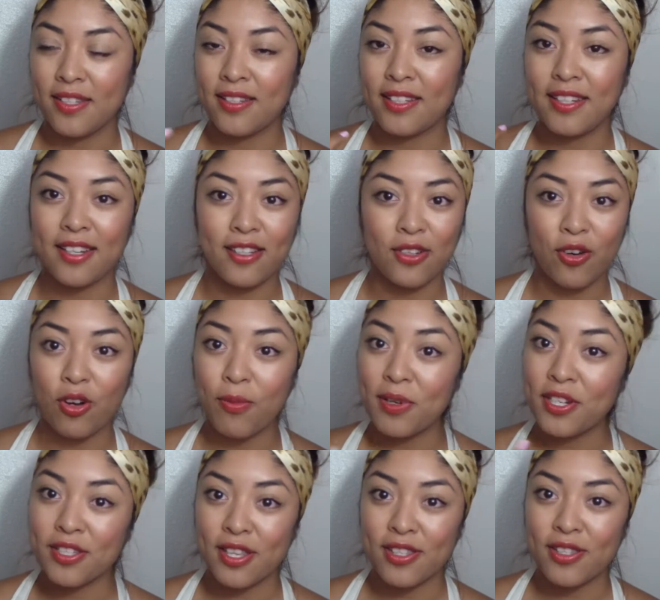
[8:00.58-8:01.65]
you need a whole
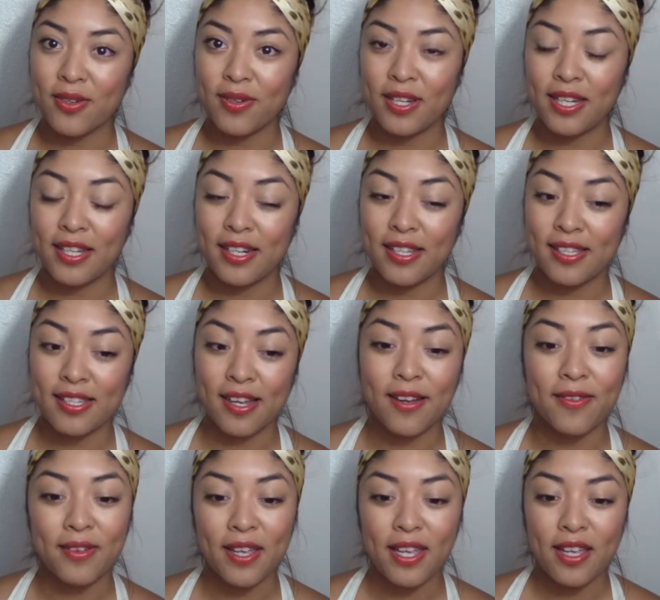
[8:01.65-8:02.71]
bunch of sunscreen and
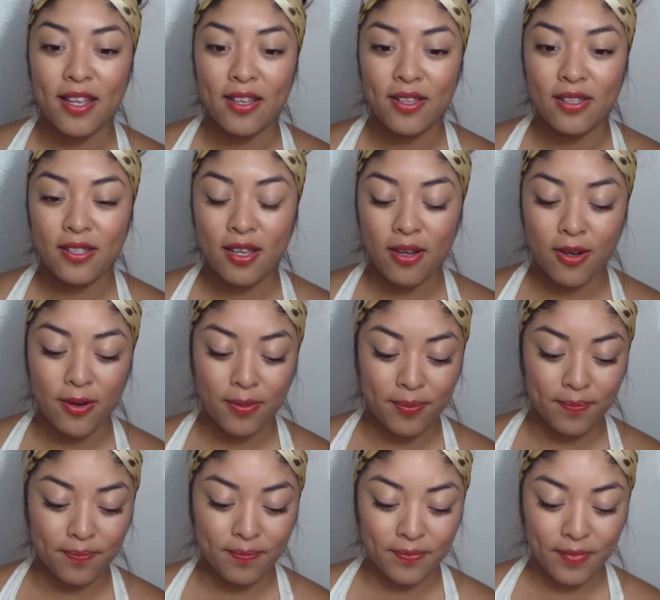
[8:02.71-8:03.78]
stuff, so
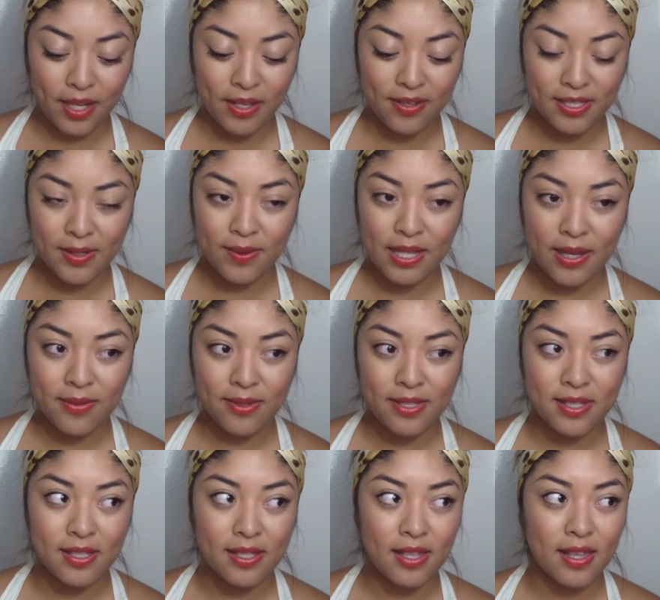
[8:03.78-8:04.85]
I used it while I was
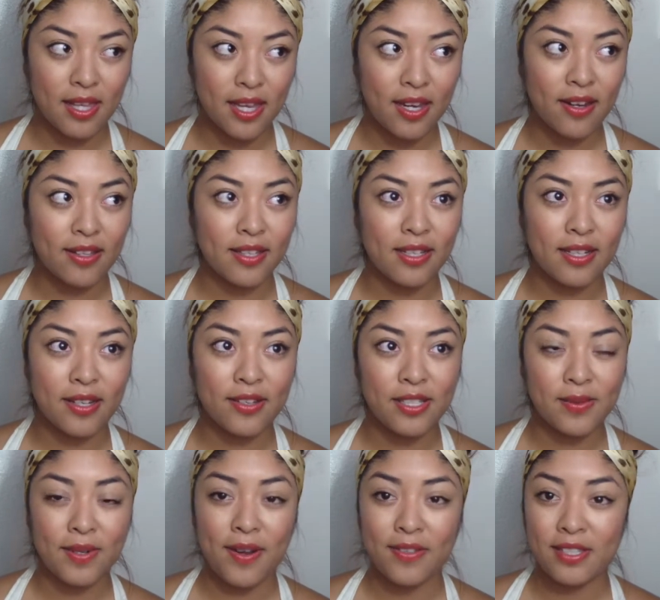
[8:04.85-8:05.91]
there, and then I used
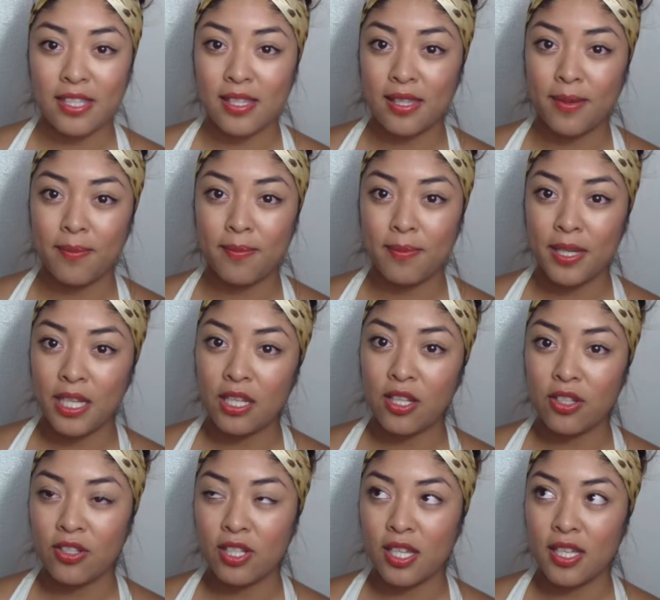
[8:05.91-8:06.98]
it when I was at the
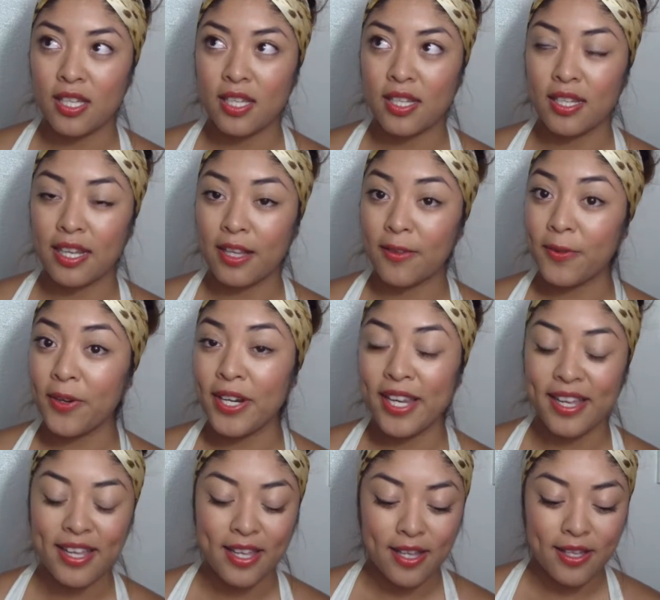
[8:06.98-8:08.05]
beach in California.
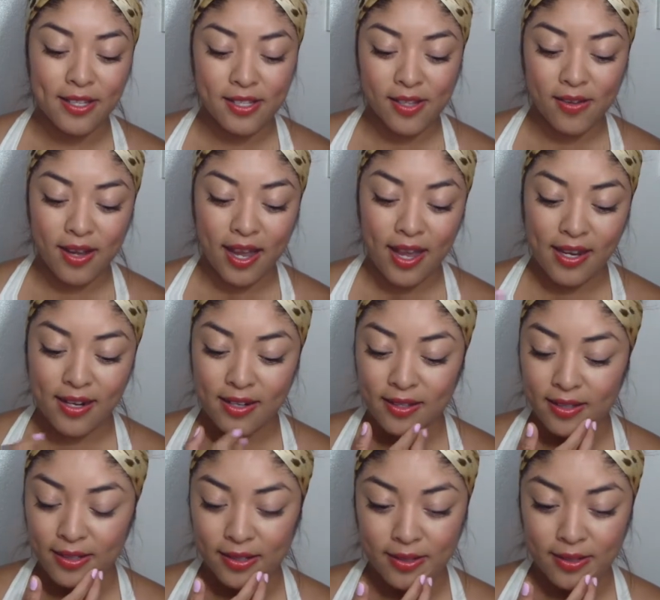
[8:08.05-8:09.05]
So I had a